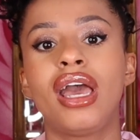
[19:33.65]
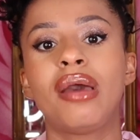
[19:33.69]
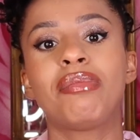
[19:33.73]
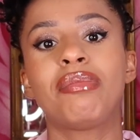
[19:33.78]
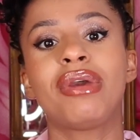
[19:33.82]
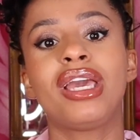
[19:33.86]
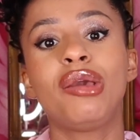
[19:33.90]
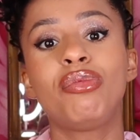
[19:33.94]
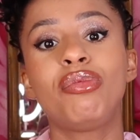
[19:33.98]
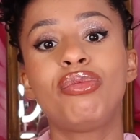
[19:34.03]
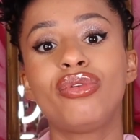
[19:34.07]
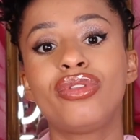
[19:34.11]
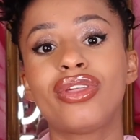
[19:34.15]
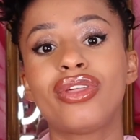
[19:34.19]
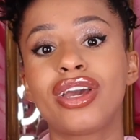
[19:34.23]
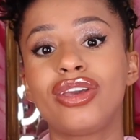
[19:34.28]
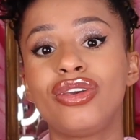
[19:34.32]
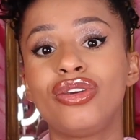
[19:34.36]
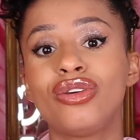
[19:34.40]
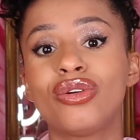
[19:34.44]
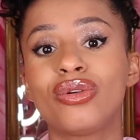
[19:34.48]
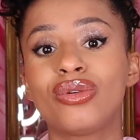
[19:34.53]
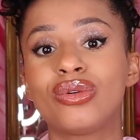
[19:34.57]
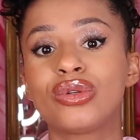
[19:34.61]
people
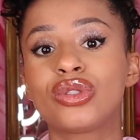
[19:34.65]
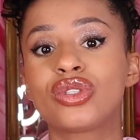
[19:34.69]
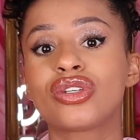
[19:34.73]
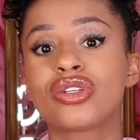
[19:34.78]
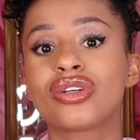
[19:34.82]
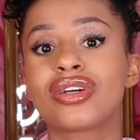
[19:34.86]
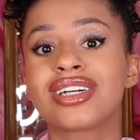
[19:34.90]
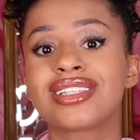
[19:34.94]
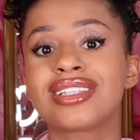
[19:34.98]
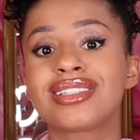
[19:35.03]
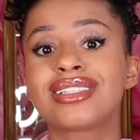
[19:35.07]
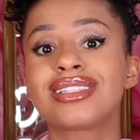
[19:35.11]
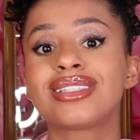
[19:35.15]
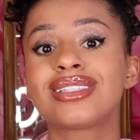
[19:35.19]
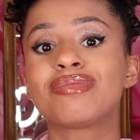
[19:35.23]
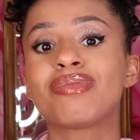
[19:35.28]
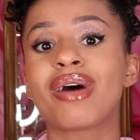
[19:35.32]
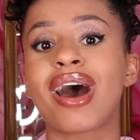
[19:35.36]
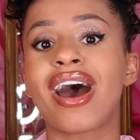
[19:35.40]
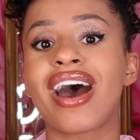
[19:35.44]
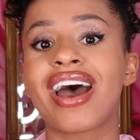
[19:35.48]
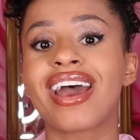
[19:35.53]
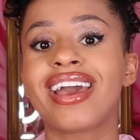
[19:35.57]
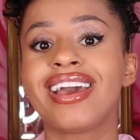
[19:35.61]
that you also
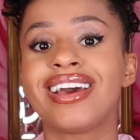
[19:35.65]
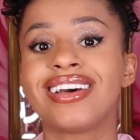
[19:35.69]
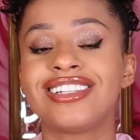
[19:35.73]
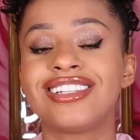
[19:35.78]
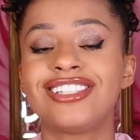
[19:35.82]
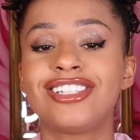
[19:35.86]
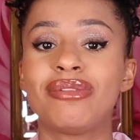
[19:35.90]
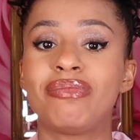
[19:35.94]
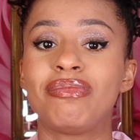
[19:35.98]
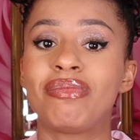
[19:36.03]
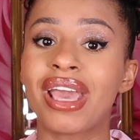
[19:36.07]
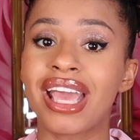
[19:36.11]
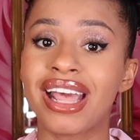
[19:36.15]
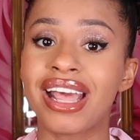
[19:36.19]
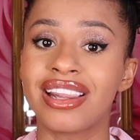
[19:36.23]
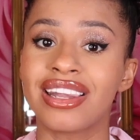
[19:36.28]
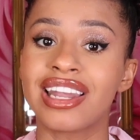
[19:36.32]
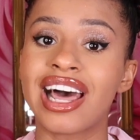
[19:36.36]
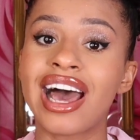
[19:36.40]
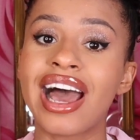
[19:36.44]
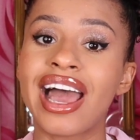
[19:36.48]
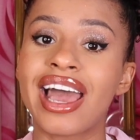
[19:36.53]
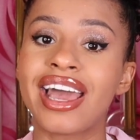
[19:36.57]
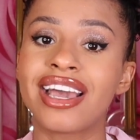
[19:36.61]
aspire to be
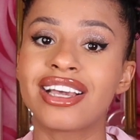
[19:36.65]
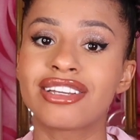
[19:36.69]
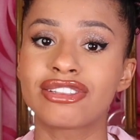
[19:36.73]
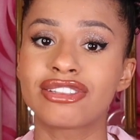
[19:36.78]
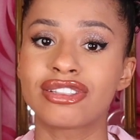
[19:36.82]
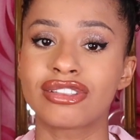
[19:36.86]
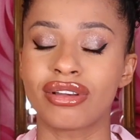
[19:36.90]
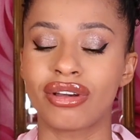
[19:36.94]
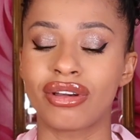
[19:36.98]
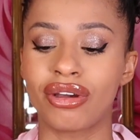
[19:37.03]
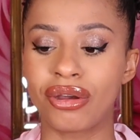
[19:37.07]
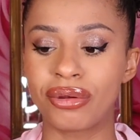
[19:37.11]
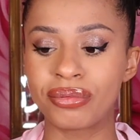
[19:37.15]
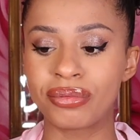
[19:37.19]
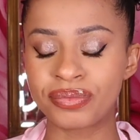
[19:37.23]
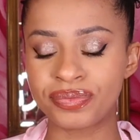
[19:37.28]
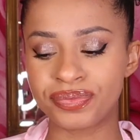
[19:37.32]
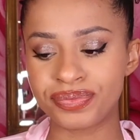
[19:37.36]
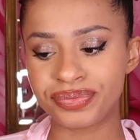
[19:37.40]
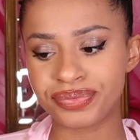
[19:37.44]
like. So,